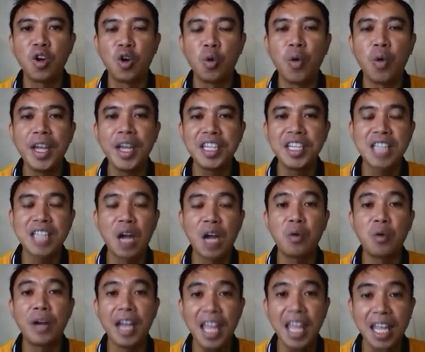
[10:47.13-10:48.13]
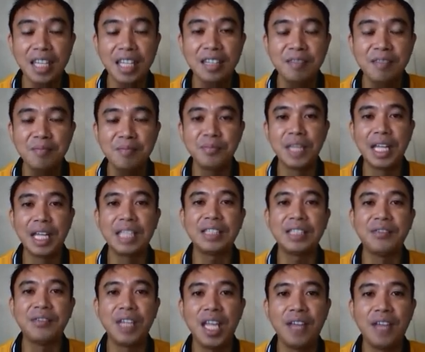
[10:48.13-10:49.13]
Or why is our n
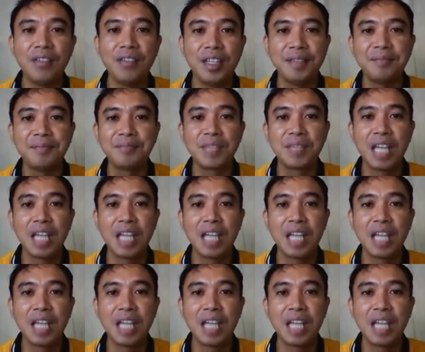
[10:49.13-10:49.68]
negative 11?